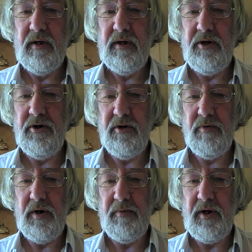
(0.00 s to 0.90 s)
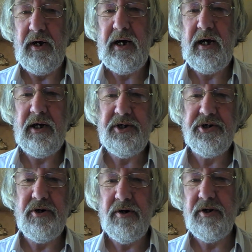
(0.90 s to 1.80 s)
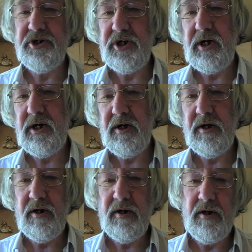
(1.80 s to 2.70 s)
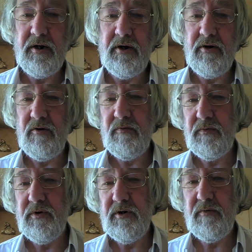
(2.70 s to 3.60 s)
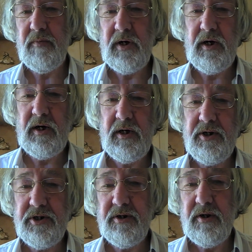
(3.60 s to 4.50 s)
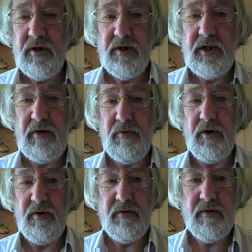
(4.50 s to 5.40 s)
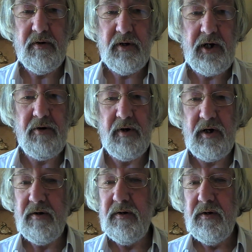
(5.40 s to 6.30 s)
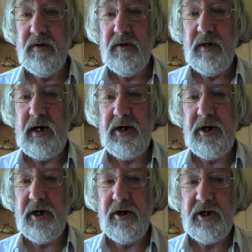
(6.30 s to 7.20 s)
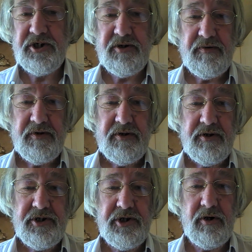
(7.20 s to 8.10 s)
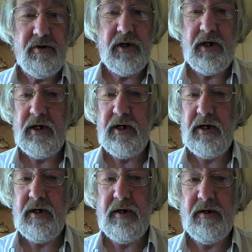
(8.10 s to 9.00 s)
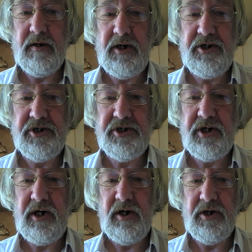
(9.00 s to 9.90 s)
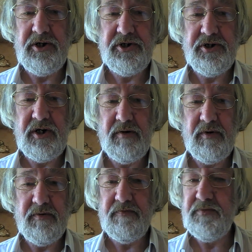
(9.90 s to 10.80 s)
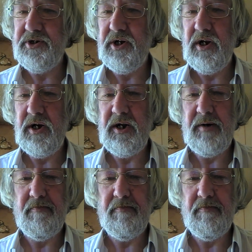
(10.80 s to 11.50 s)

You know the one I mean. I saw the sign and it opened up my eyes. That one. Anyway, I digress. So, here's the sign, ladies and gentlemen. See you later.